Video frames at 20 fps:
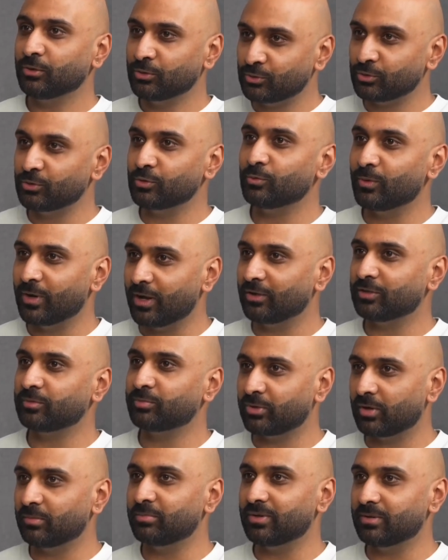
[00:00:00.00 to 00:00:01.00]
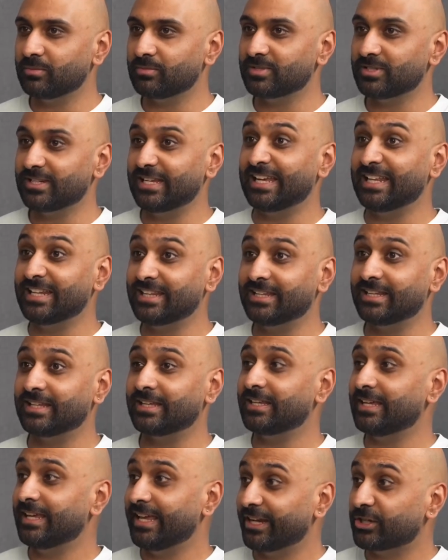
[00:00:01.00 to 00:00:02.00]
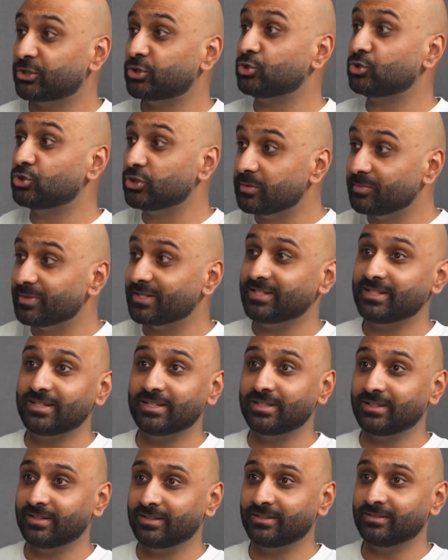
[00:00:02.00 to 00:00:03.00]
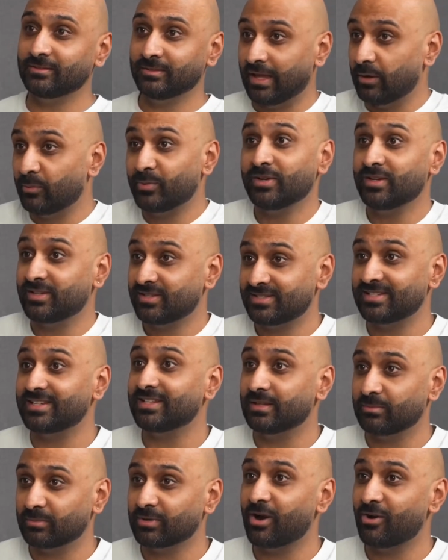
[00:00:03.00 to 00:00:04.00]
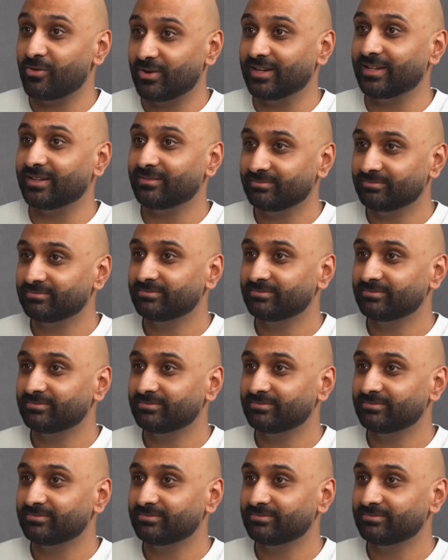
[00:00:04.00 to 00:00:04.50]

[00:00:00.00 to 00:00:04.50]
to world problems in the extremity that we see them currently?